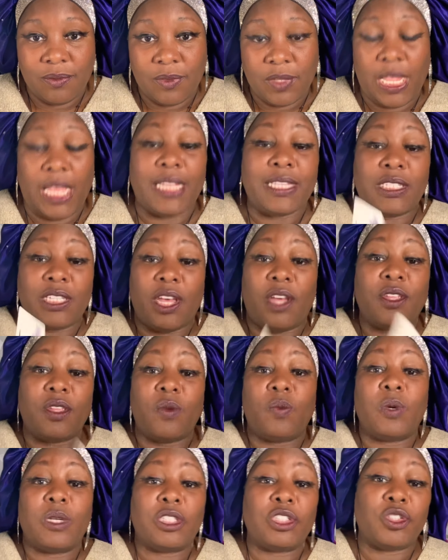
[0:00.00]
and tell you
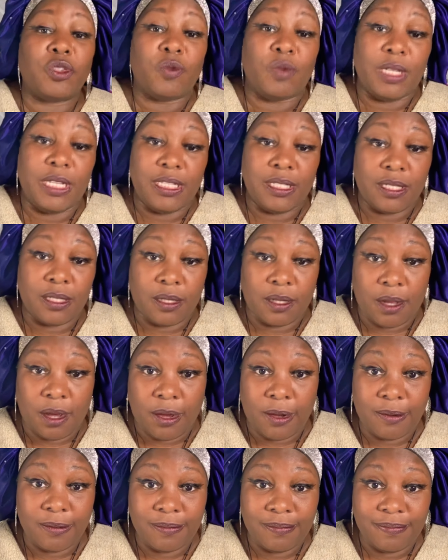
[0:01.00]
what you need to know,
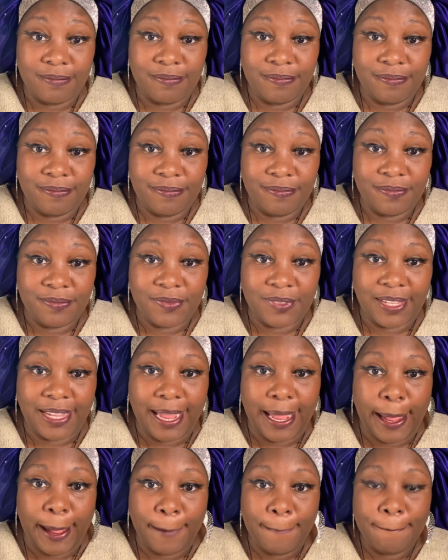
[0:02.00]

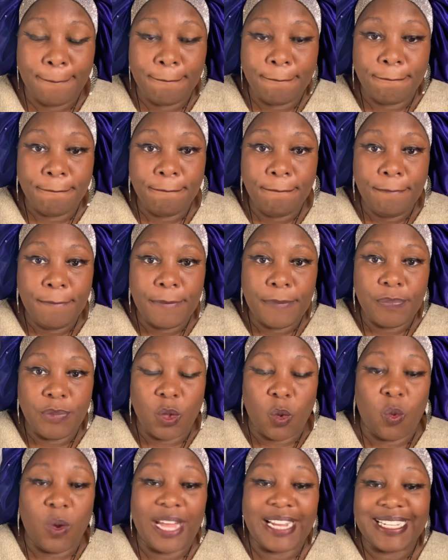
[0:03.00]
okay?
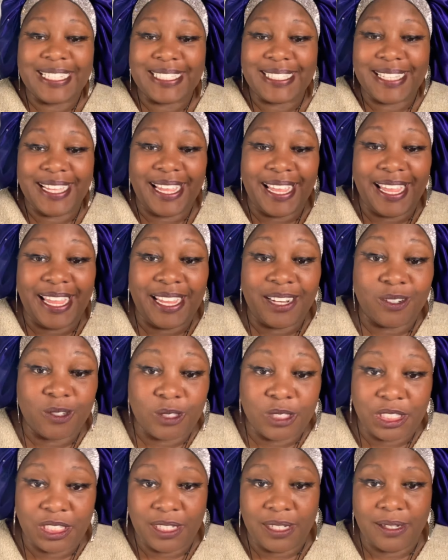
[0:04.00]
what is the
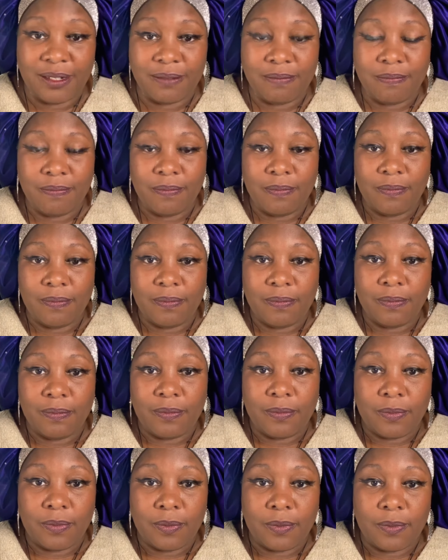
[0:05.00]
energy
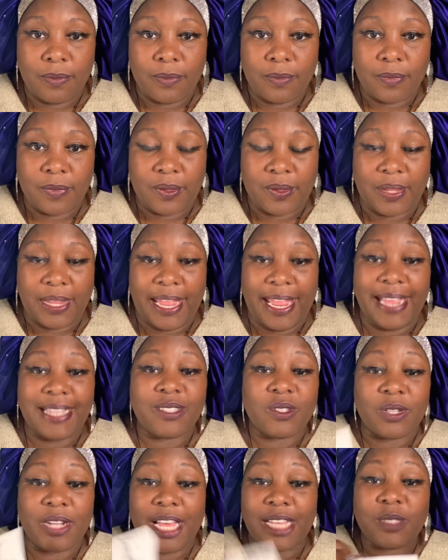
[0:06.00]
okay
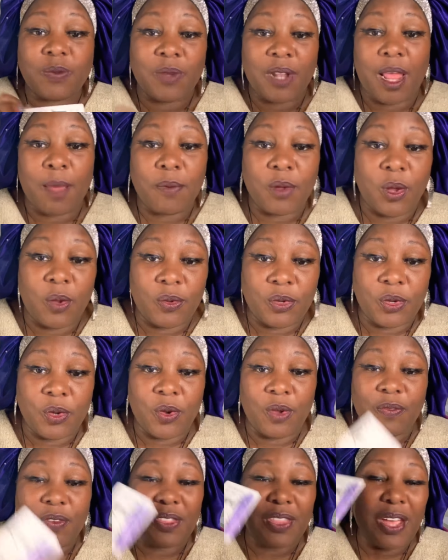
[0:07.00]
so that's what i'm gonna do
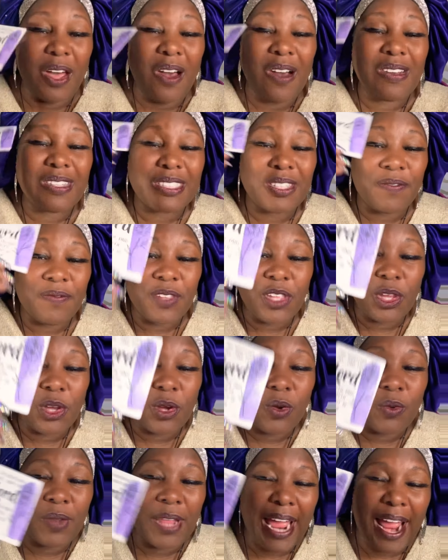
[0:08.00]
and for those of
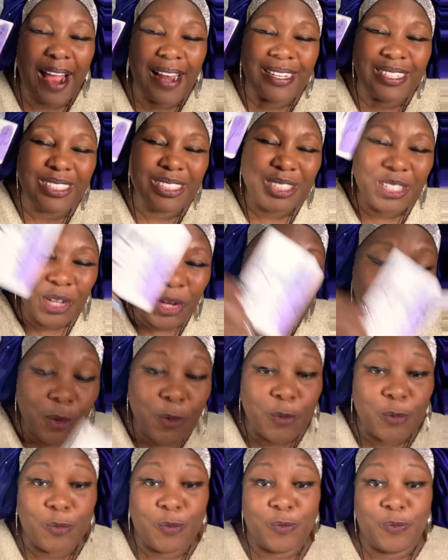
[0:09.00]
you that
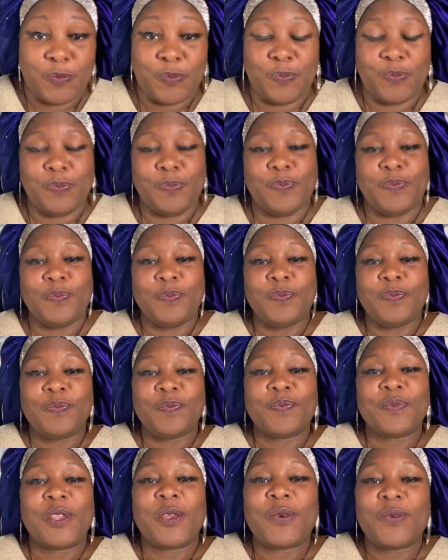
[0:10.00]
do
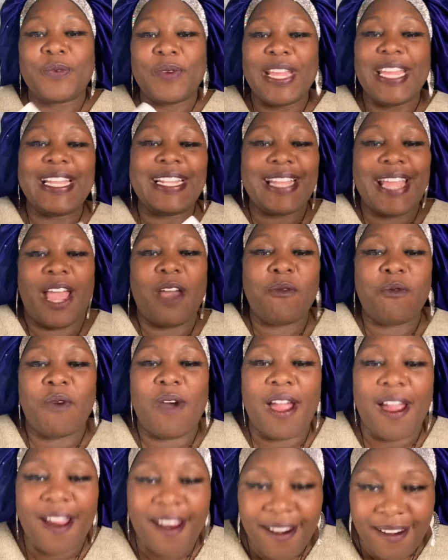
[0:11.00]
read that
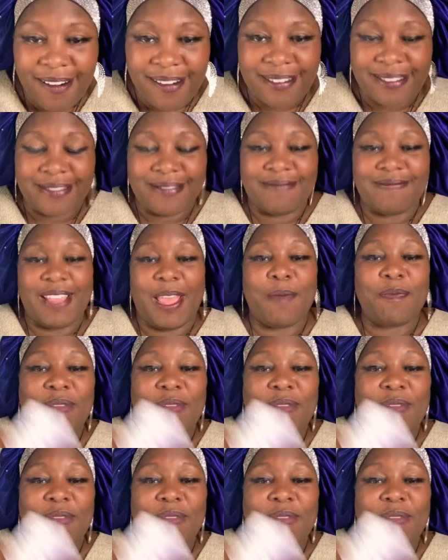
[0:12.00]
word and